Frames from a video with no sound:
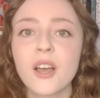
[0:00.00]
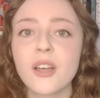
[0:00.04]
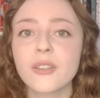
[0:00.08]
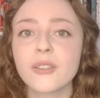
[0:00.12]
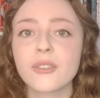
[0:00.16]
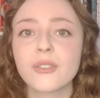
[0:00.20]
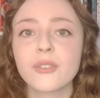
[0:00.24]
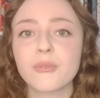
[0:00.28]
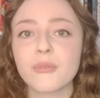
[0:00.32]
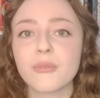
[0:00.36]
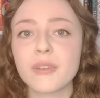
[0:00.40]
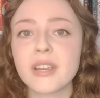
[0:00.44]

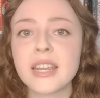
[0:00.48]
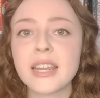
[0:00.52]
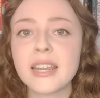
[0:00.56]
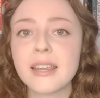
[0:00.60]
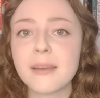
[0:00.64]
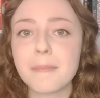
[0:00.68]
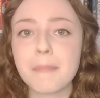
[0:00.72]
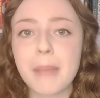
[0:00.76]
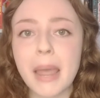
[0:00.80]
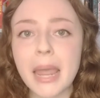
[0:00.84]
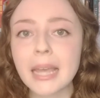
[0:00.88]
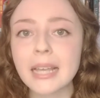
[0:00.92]

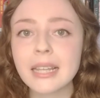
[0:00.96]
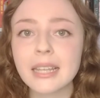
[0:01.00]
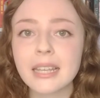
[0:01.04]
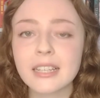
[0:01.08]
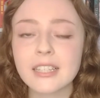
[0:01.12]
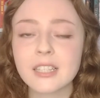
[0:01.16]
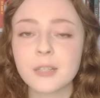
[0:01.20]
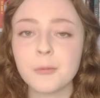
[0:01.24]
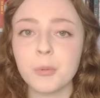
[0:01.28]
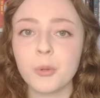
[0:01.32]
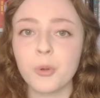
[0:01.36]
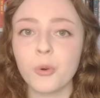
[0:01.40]
3 male
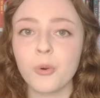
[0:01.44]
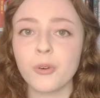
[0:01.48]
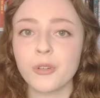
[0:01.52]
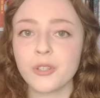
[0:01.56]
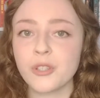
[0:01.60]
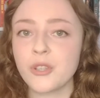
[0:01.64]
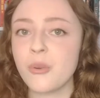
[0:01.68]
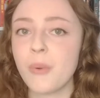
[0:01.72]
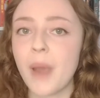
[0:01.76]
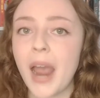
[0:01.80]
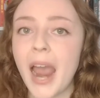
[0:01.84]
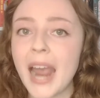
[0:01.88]

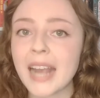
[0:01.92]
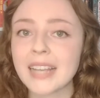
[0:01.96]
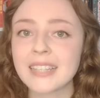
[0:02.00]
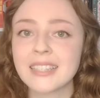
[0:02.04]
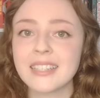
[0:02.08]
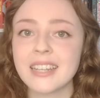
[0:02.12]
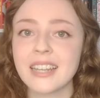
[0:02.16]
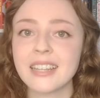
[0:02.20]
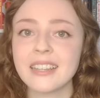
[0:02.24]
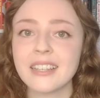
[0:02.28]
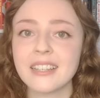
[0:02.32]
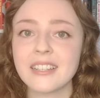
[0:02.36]
explorers who
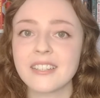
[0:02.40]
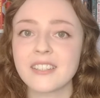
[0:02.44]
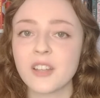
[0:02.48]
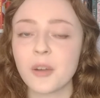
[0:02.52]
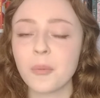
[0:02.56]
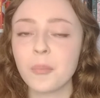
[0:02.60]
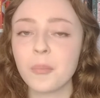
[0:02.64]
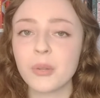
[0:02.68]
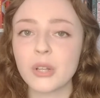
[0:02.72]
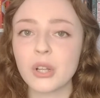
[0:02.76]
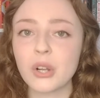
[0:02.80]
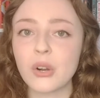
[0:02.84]
accidentally
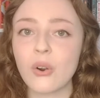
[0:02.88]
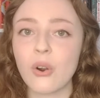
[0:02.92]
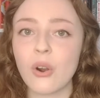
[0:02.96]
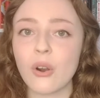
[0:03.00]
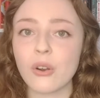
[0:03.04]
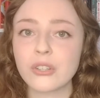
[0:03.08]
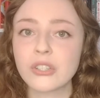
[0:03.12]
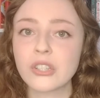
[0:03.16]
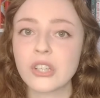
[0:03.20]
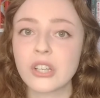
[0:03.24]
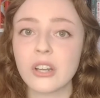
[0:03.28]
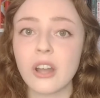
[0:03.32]
stumble
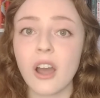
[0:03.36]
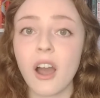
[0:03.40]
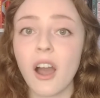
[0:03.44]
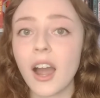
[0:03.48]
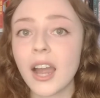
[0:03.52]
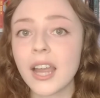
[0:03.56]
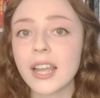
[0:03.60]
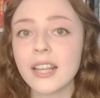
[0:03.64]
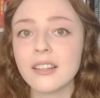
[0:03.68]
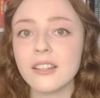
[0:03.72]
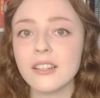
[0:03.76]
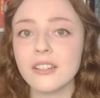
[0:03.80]
across an
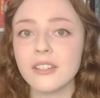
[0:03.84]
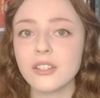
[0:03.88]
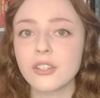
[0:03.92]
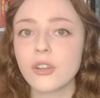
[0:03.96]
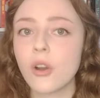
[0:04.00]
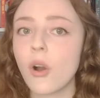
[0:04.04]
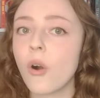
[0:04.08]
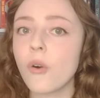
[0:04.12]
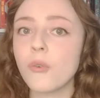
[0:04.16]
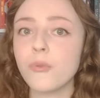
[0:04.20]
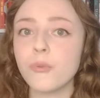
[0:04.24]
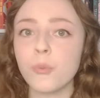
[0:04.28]
island
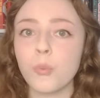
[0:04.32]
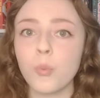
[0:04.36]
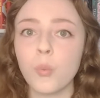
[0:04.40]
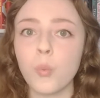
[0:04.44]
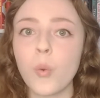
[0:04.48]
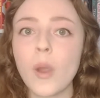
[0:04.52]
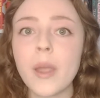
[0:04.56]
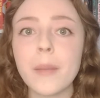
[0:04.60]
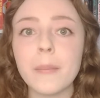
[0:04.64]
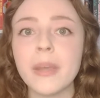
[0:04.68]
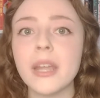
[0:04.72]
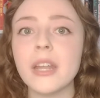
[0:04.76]
of
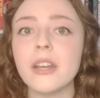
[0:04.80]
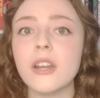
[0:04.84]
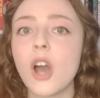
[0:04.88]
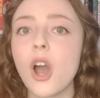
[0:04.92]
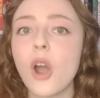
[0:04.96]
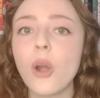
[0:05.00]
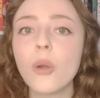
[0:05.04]
women,